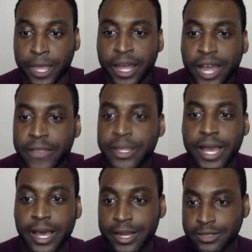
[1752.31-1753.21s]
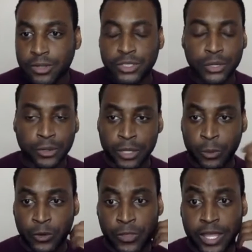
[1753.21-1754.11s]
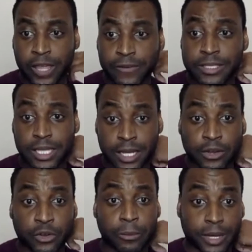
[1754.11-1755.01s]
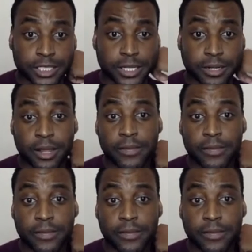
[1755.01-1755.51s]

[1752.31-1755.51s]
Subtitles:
I think ads are totally worth it if it's in your budget.